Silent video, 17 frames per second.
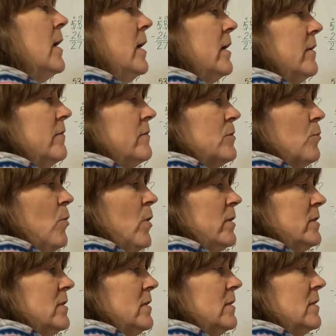It gives
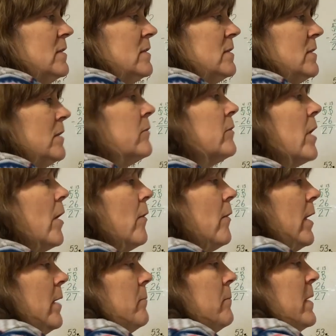1 to the
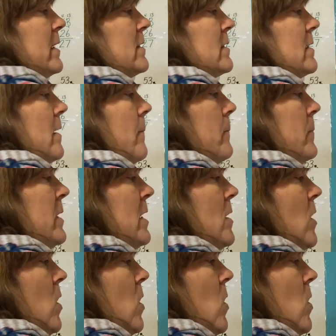0 and makes it a
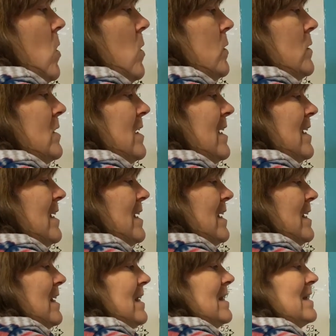big old
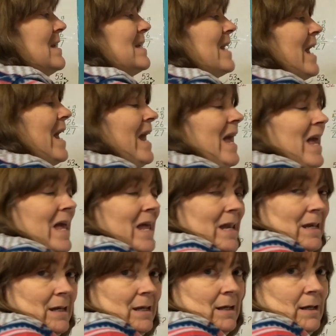10.
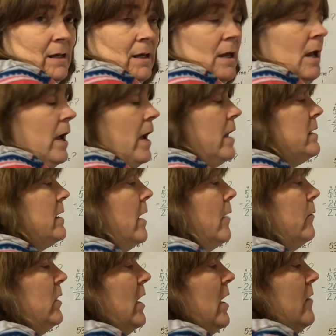And
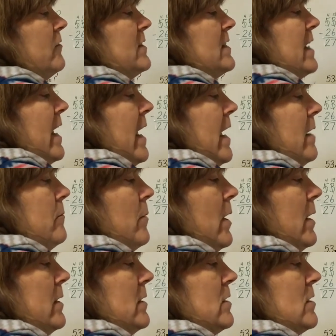now we have 10
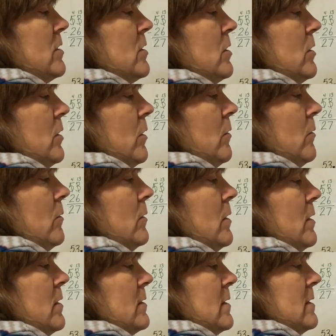minus 2.
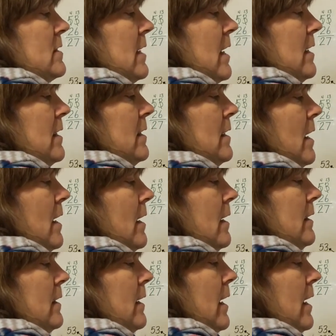So 10,
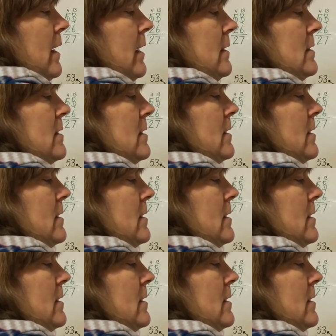9, 8.